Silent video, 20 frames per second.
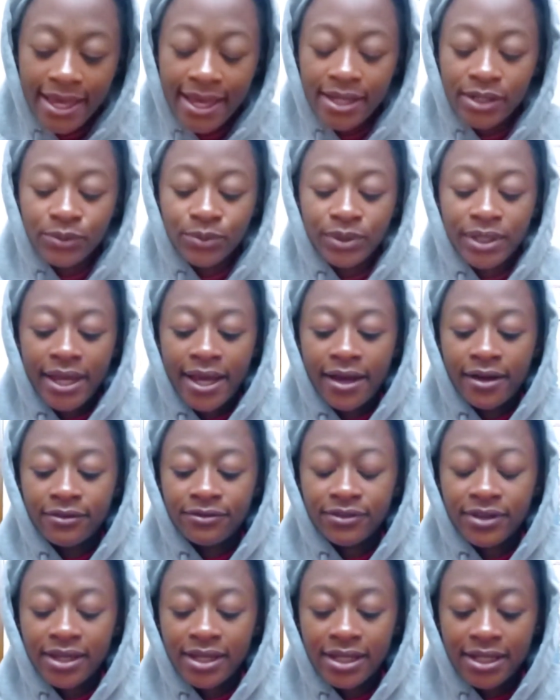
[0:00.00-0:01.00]
and we
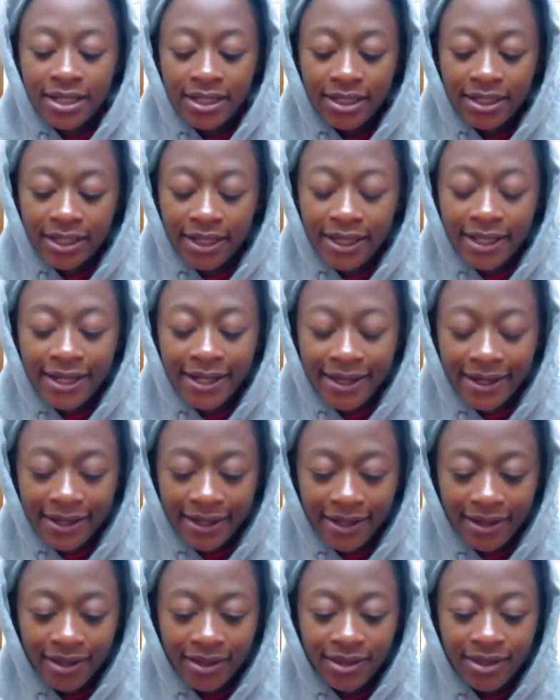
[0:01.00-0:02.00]
have
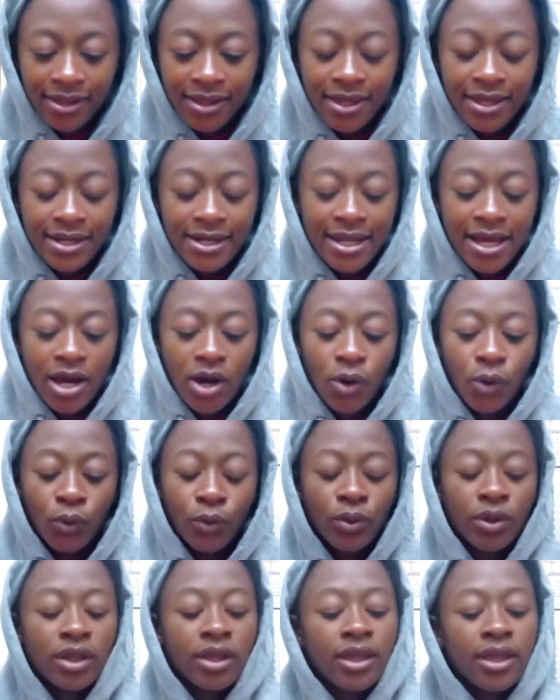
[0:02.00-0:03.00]
Elanga.
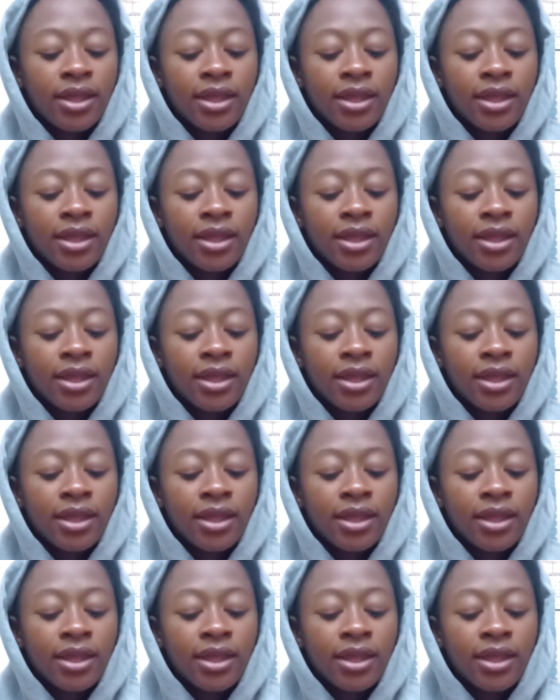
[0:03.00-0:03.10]
Now,